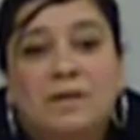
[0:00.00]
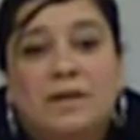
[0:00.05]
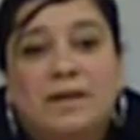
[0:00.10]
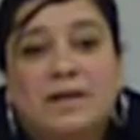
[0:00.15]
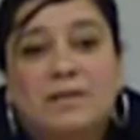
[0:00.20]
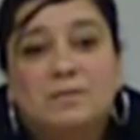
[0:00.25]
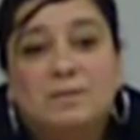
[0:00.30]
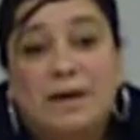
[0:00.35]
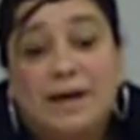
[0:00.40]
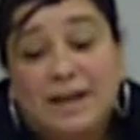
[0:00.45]

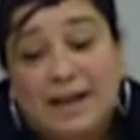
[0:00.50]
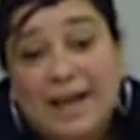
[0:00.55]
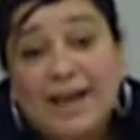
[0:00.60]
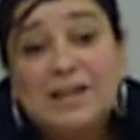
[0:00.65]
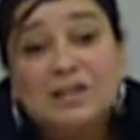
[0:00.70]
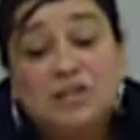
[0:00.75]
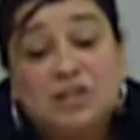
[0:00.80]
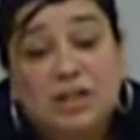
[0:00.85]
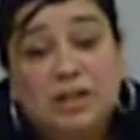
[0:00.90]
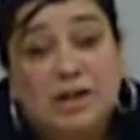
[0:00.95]
is
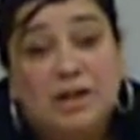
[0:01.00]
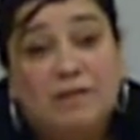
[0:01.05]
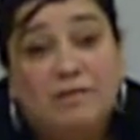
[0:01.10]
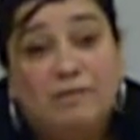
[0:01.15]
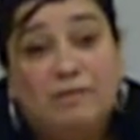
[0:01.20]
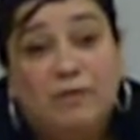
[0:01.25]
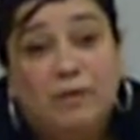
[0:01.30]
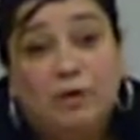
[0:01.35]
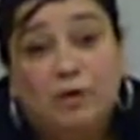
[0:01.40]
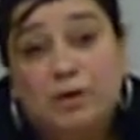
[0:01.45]
medication. And
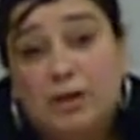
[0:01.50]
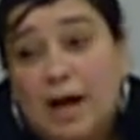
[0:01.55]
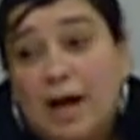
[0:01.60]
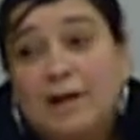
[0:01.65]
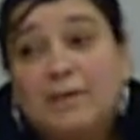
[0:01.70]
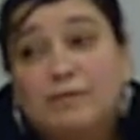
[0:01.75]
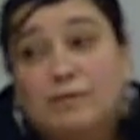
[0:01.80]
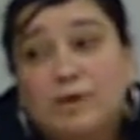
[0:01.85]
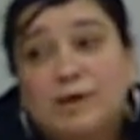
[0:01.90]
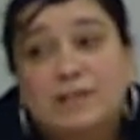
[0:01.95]
for a
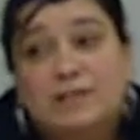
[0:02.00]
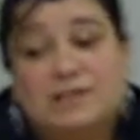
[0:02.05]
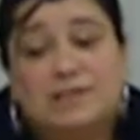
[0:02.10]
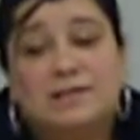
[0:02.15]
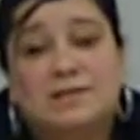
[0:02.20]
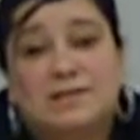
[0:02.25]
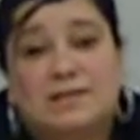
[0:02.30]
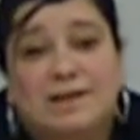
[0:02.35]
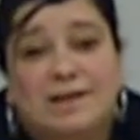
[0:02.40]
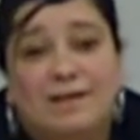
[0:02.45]
lot of
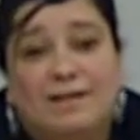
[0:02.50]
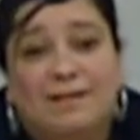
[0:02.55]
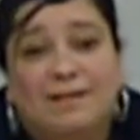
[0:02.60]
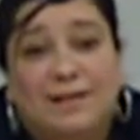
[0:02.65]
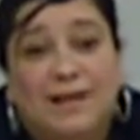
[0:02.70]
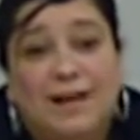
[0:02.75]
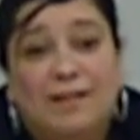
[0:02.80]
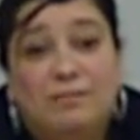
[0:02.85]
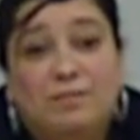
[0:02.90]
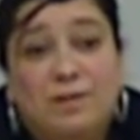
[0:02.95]
reasons, there are a
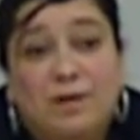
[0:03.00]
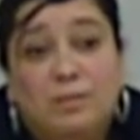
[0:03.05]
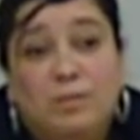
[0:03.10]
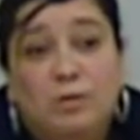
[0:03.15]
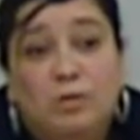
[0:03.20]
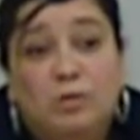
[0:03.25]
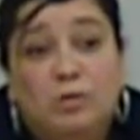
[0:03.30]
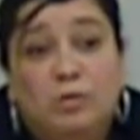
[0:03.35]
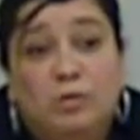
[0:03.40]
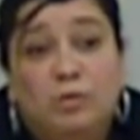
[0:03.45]
lot of
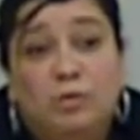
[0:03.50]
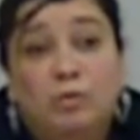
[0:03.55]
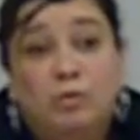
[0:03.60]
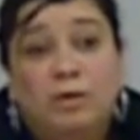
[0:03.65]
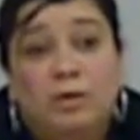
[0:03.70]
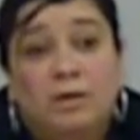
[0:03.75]
people who